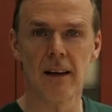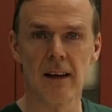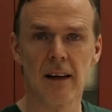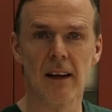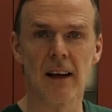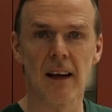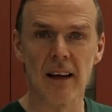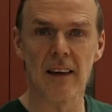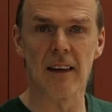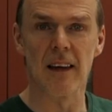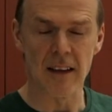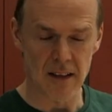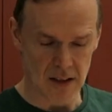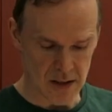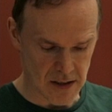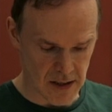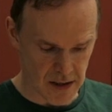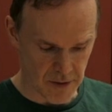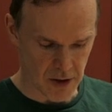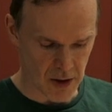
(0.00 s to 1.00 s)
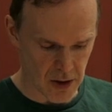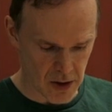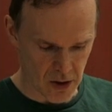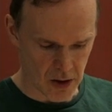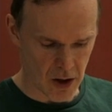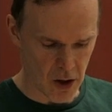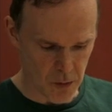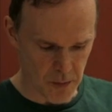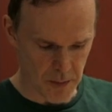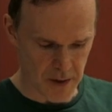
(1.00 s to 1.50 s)
And just give it a good
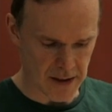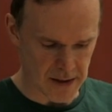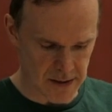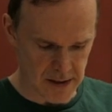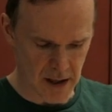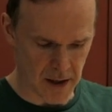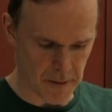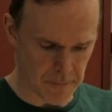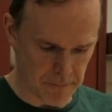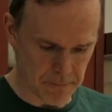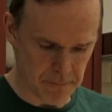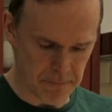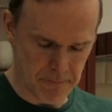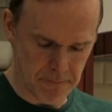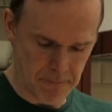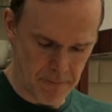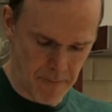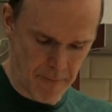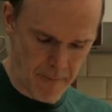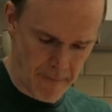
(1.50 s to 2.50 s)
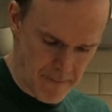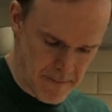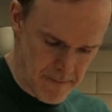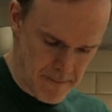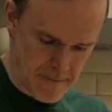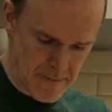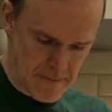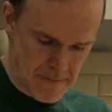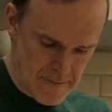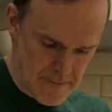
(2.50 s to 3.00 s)
old mix up.
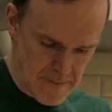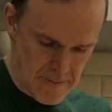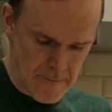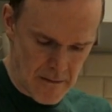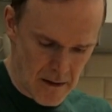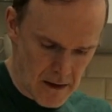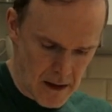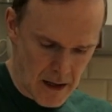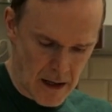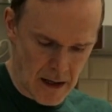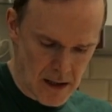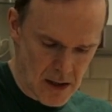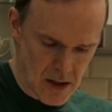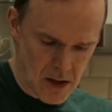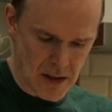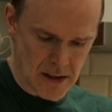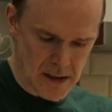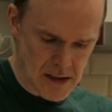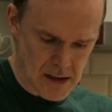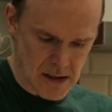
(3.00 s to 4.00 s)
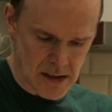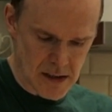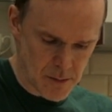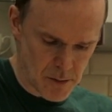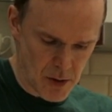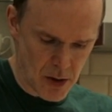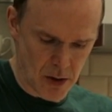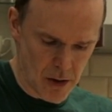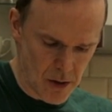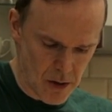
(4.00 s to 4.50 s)
Get it nice and
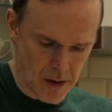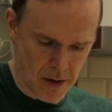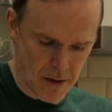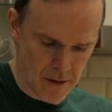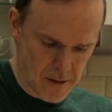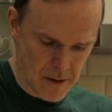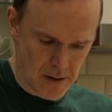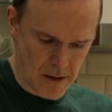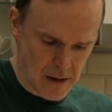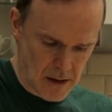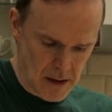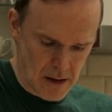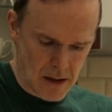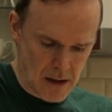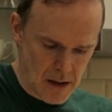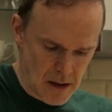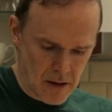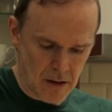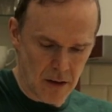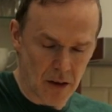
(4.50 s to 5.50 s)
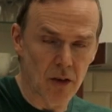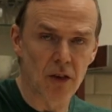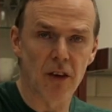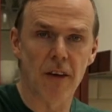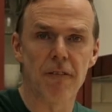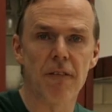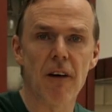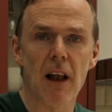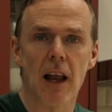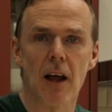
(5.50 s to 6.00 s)
smooth.
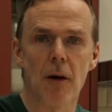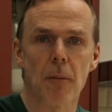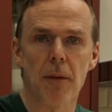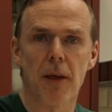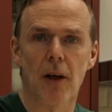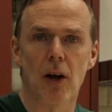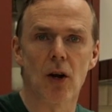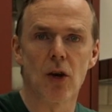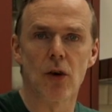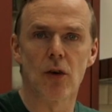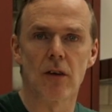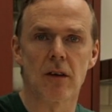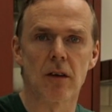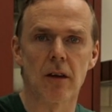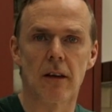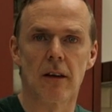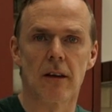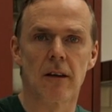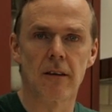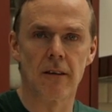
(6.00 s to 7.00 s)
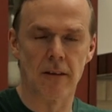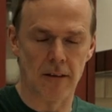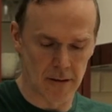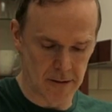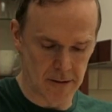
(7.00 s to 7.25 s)
Develop gluten.